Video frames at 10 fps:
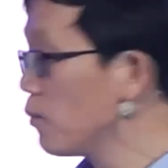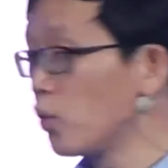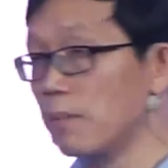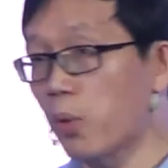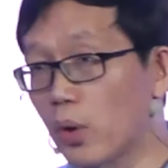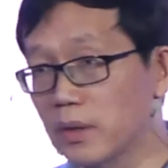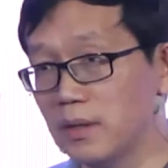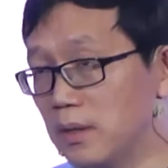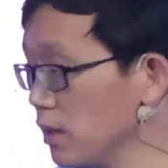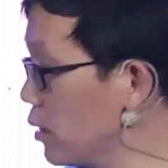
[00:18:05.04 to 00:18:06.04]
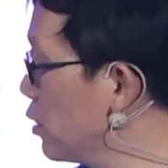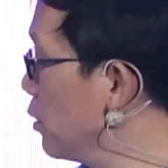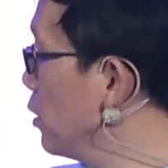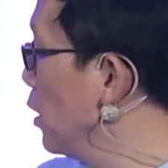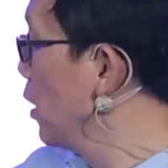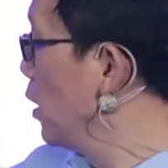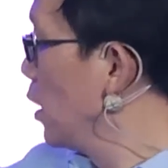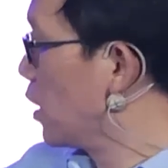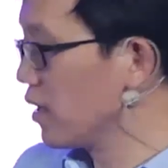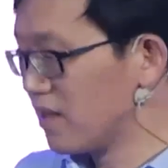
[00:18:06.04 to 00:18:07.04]
and more important to
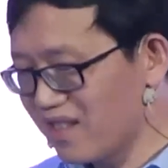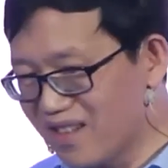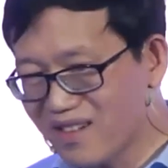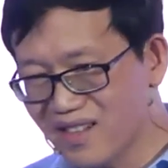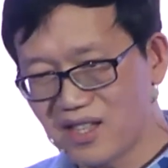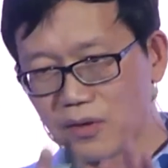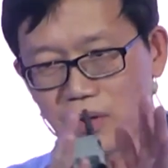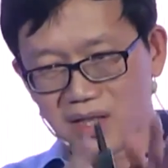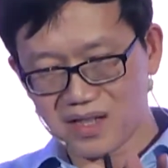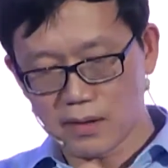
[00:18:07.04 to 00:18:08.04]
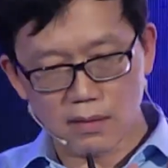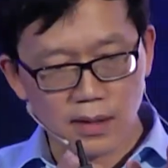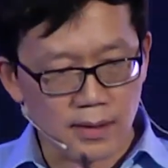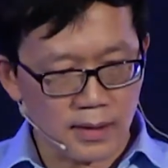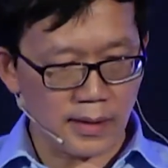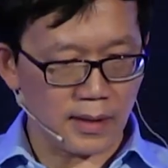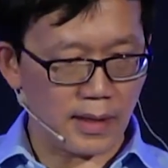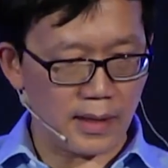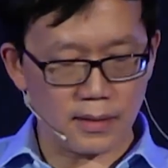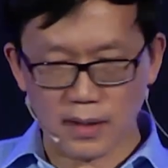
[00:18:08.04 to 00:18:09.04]
consider the integration of learning
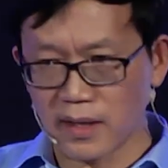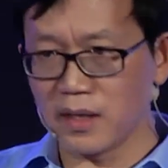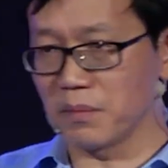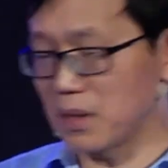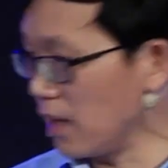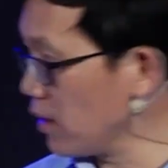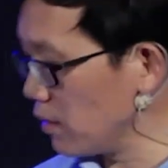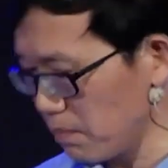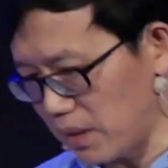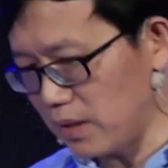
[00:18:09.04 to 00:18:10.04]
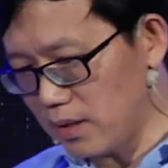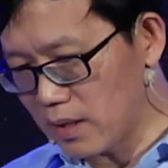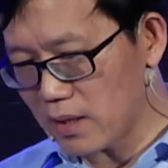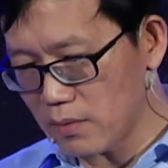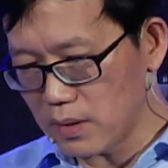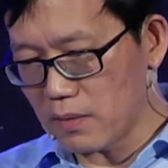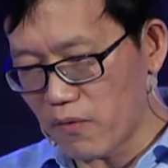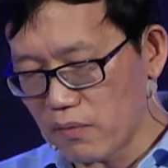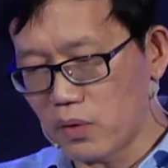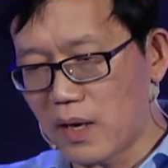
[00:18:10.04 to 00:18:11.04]
and the games. And in other words,
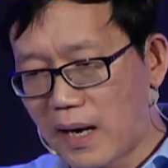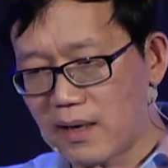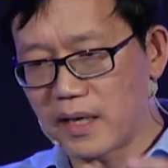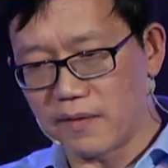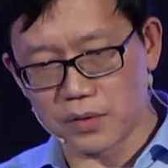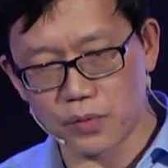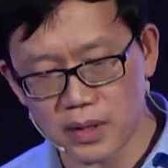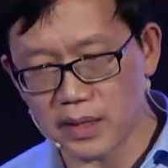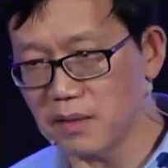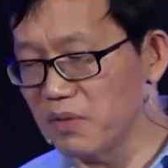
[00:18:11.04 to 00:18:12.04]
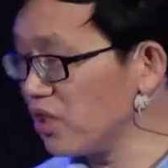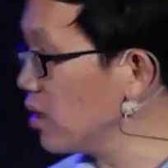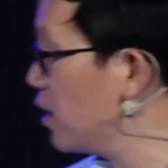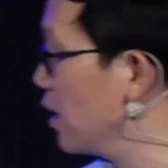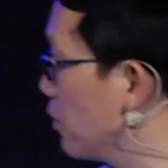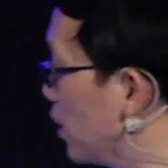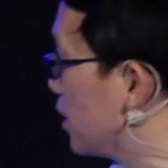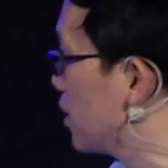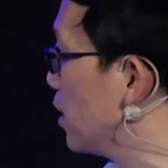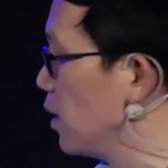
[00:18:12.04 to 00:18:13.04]
to a higher level, it's really the machine learning
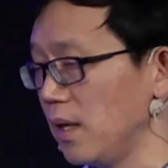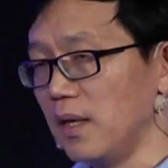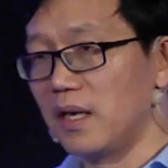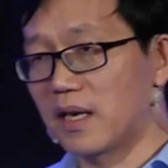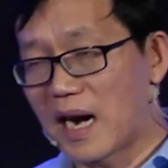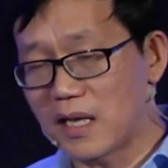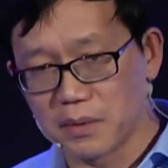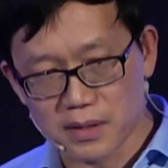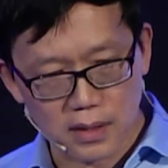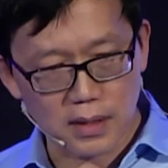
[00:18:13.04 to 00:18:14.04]
with economics,